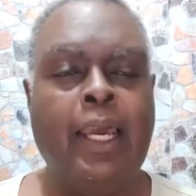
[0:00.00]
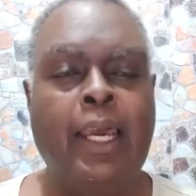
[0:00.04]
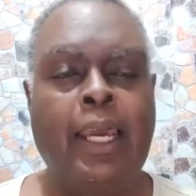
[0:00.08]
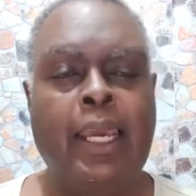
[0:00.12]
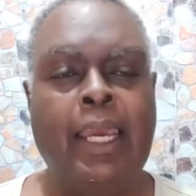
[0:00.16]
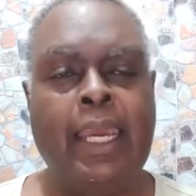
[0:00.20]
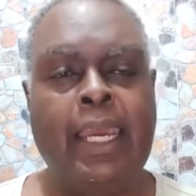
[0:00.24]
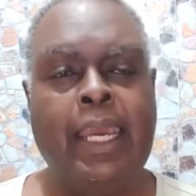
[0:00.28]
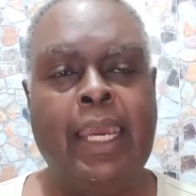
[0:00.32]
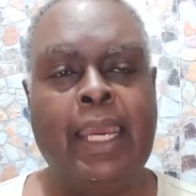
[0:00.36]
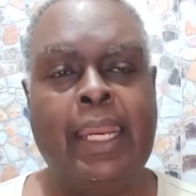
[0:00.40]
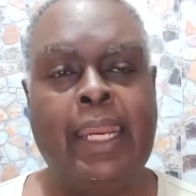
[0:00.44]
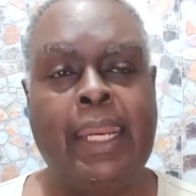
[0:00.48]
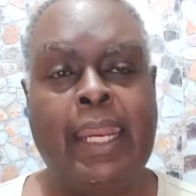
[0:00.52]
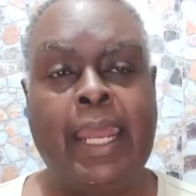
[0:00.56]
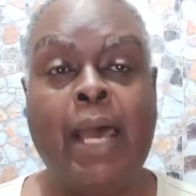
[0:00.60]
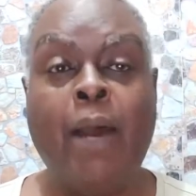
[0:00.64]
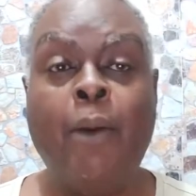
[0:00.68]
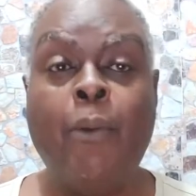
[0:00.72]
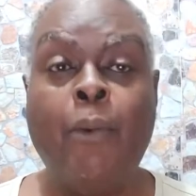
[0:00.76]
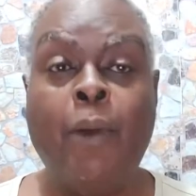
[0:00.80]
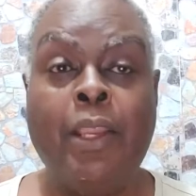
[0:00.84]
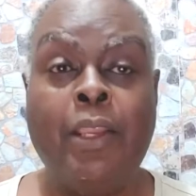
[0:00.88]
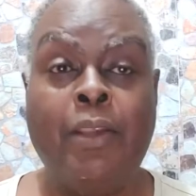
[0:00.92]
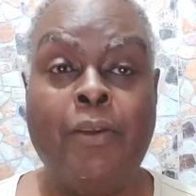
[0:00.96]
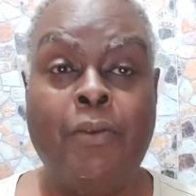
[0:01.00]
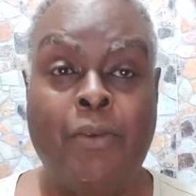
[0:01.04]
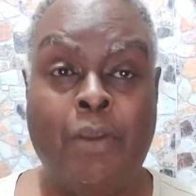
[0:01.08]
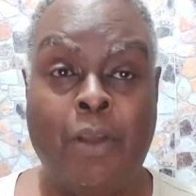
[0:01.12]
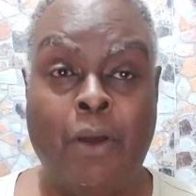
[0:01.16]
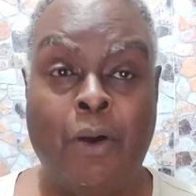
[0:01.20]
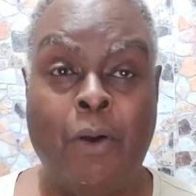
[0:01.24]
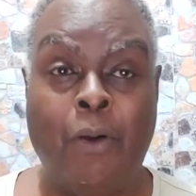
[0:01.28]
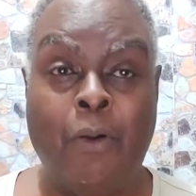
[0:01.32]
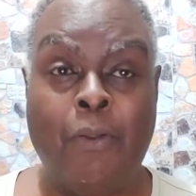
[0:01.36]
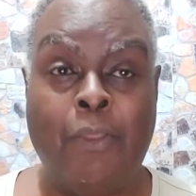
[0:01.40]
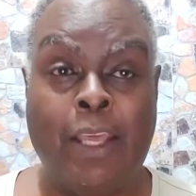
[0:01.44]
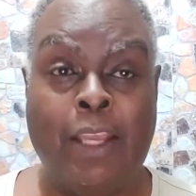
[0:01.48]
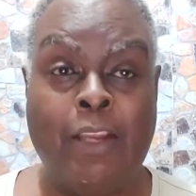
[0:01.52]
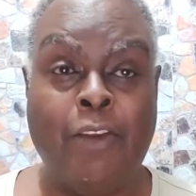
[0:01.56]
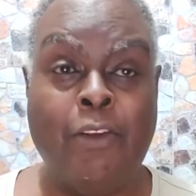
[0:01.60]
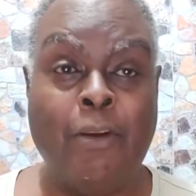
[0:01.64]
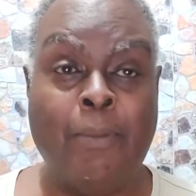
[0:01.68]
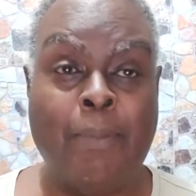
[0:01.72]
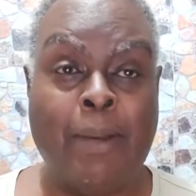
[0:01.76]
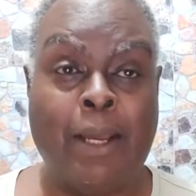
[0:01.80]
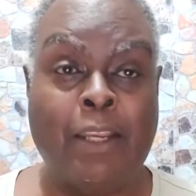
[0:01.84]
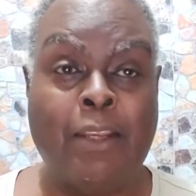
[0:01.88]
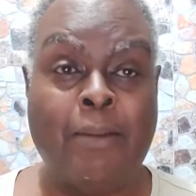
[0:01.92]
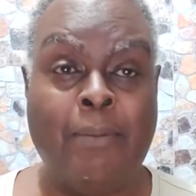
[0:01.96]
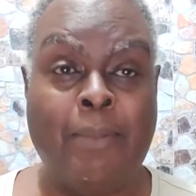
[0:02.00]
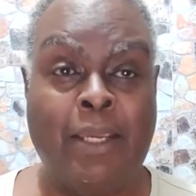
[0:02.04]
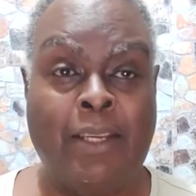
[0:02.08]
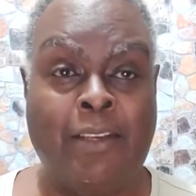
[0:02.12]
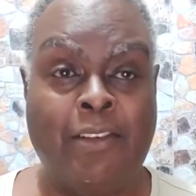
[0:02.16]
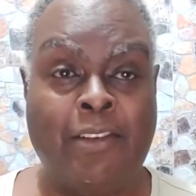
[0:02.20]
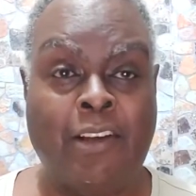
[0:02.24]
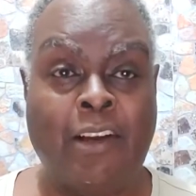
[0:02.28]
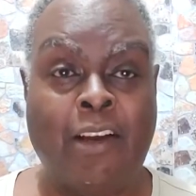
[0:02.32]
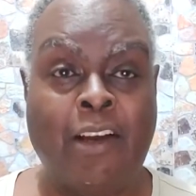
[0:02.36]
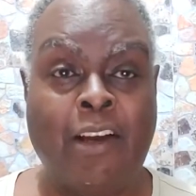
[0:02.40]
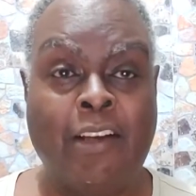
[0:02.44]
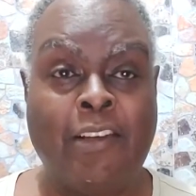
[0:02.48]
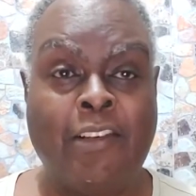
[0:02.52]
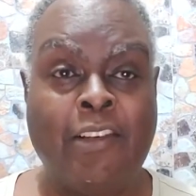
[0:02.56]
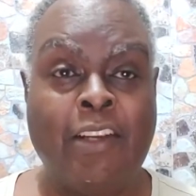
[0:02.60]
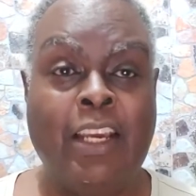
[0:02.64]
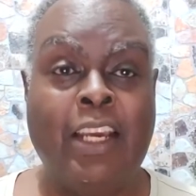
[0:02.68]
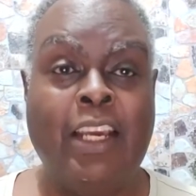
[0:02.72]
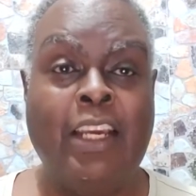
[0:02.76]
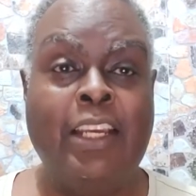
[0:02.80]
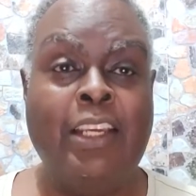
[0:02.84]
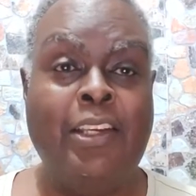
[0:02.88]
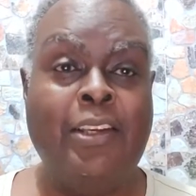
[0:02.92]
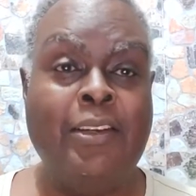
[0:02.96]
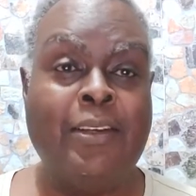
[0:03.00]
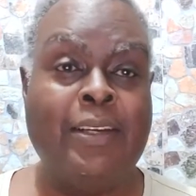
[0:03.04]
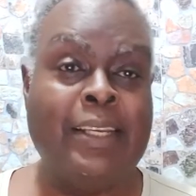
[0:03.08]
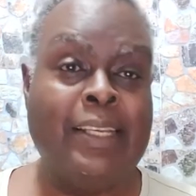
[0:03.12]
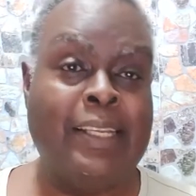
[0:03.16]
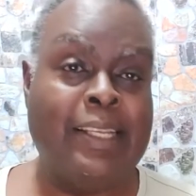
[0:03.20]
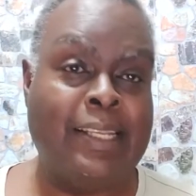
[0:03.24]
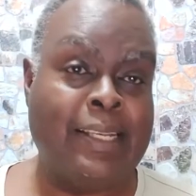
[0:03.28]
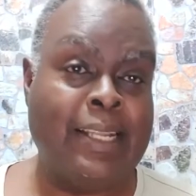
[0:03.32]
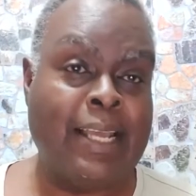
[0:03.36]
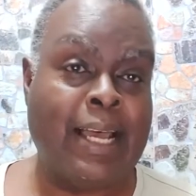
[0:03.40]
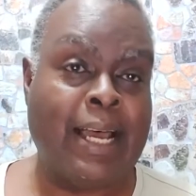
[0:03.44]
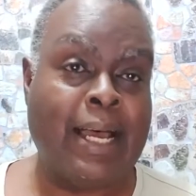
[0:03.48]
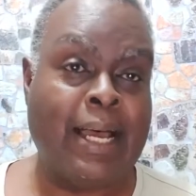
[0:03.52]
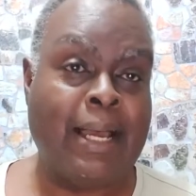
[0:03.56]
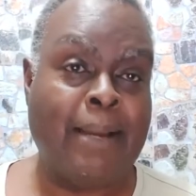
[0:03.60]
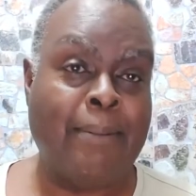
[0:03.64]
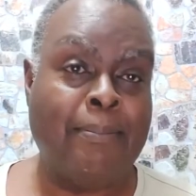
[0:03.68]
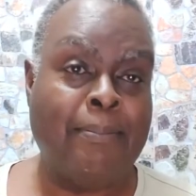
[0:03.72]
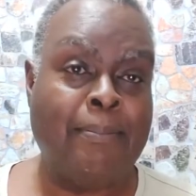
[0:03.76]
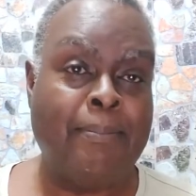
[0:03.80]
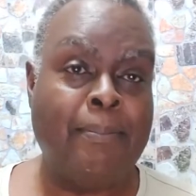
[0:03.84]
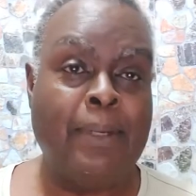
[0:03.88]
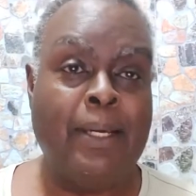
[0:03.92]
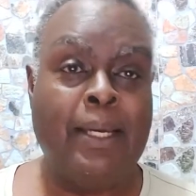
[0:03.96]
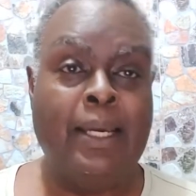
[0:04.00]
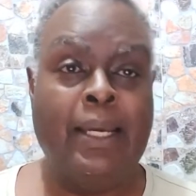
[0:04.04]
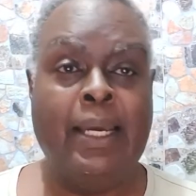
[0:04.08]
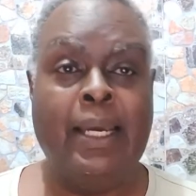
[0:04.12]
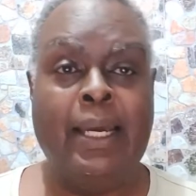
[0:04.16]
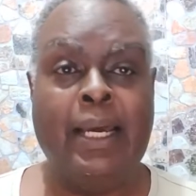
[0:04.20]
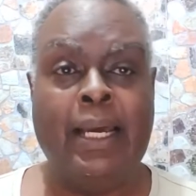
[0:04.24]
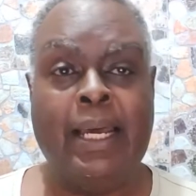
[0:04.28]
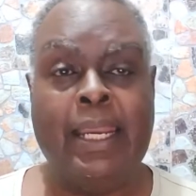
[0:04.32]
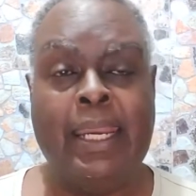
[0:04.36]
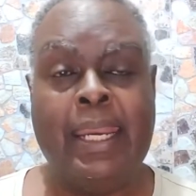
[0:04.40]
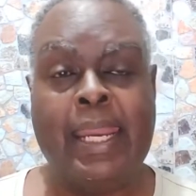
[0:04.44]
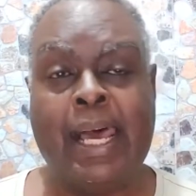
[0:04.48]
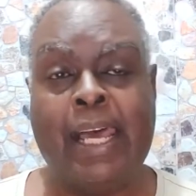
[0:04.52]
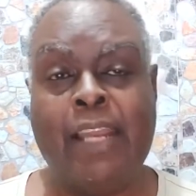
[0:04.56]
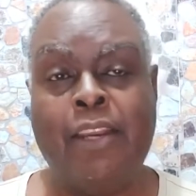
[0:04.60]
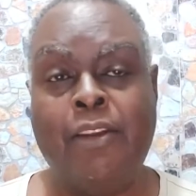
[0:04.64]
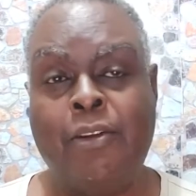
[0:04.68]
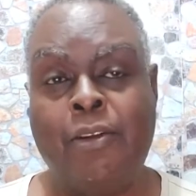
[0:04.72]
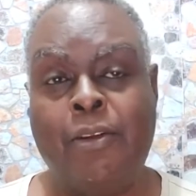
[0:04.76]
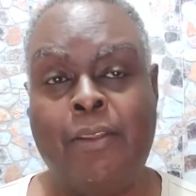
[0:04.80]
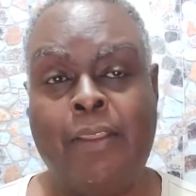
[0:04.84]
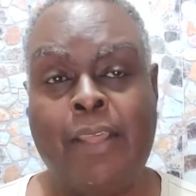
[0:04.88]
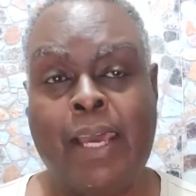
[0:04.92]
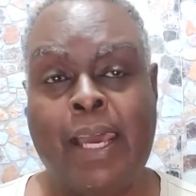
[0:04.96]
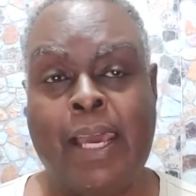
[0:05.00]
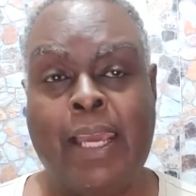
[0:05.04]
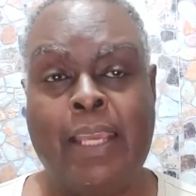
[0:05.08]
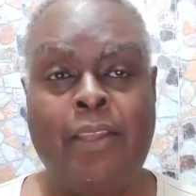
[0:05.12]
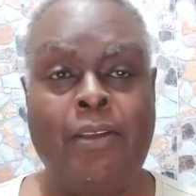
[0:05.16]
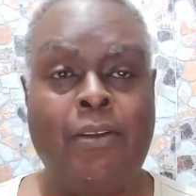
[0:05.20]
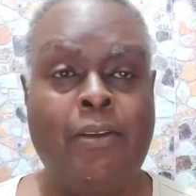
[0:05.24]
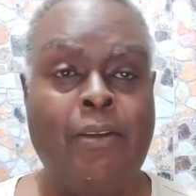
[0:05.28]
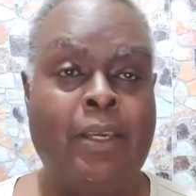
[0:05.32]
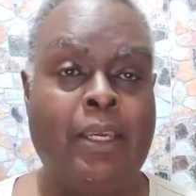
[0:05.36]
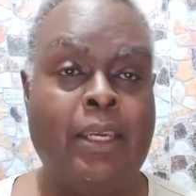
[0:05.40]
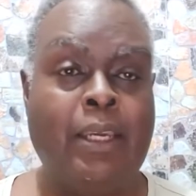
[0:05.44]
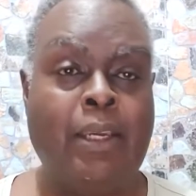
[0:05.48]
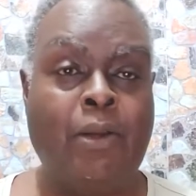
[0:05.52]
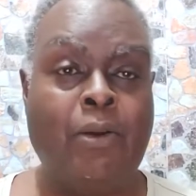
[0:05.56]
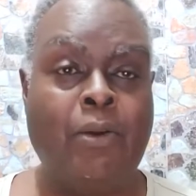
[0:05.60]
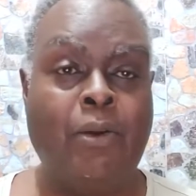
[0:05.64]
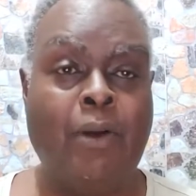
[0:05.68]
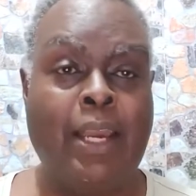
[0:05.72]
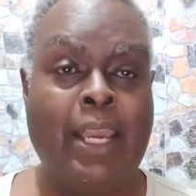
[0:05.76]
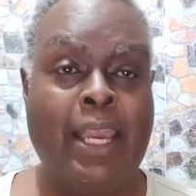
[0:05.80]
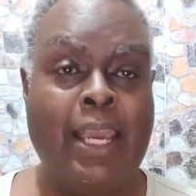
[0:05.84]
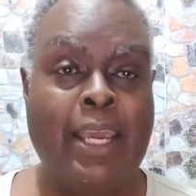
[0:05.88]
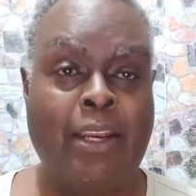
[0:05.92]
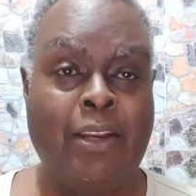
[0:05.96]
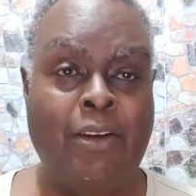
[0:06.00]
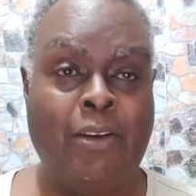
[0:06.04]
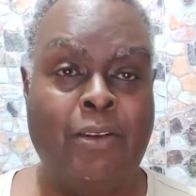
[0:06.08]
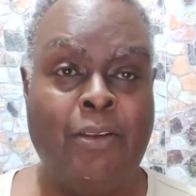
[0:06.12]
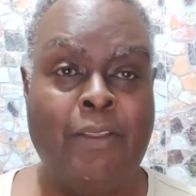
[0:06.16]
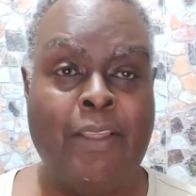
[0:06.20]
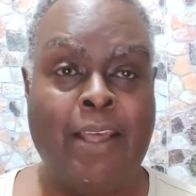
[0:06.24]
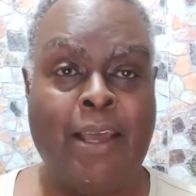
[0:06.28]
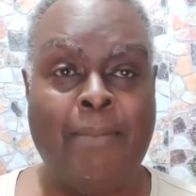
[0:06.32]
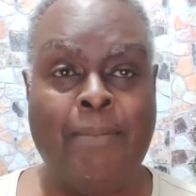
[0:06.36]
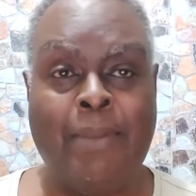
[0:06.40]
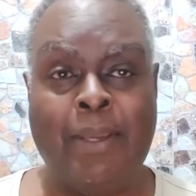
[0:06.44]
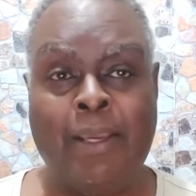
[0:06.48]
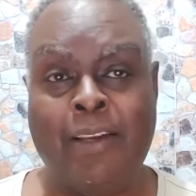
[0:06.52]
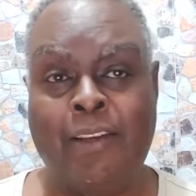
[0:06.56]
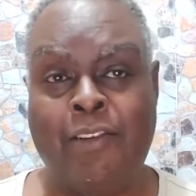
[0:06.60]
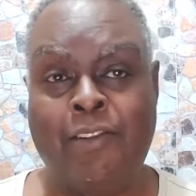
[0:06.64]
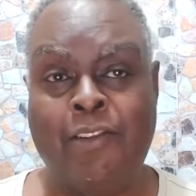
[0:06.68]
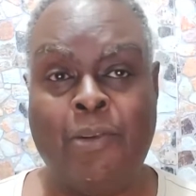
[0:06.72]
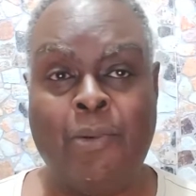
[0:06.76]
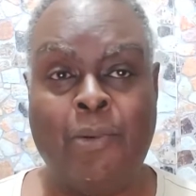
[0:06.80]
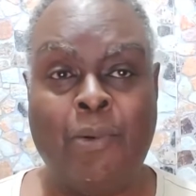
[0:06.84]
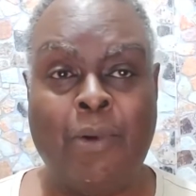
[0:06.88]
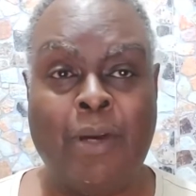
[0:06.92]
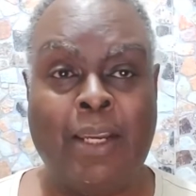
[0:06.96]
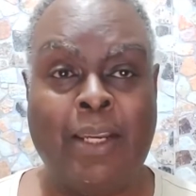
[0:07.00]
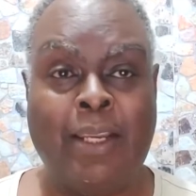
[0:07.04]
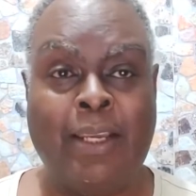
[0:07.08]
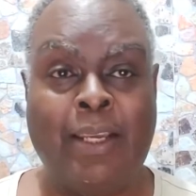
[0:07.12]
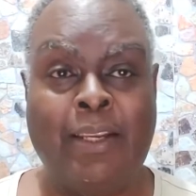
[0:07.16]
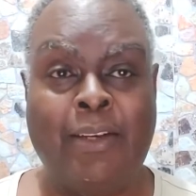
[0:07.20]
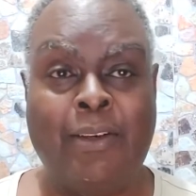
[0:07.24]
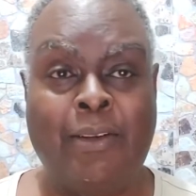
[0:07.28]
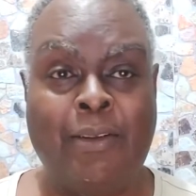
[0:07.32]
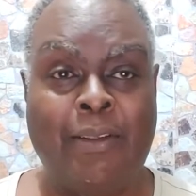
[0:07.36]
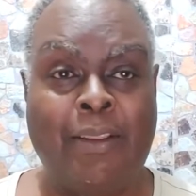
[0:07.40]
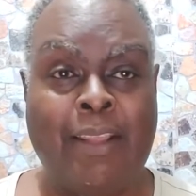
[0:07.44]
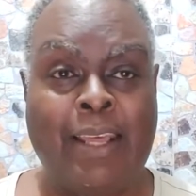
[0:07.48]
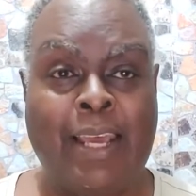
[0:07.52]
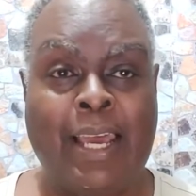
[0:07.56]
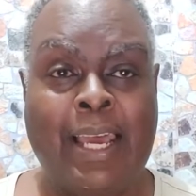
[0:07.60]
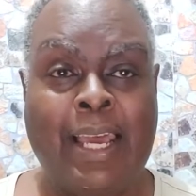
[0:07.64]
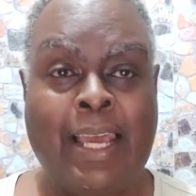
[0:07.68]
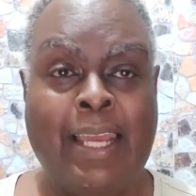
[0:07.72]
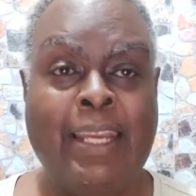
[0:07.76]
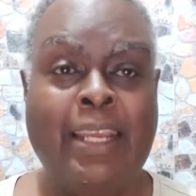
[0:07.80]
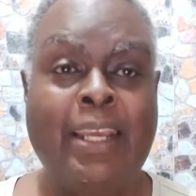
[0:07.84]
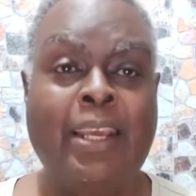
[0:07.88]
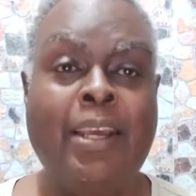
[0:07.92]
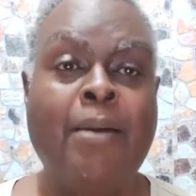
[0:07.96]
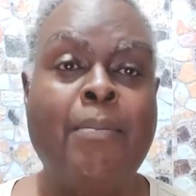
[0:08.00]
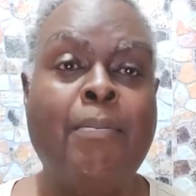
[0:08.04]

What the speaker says: And that way you know that you're about to be charged. You can stop, not do that. You can go ahead and do that because you want to do that.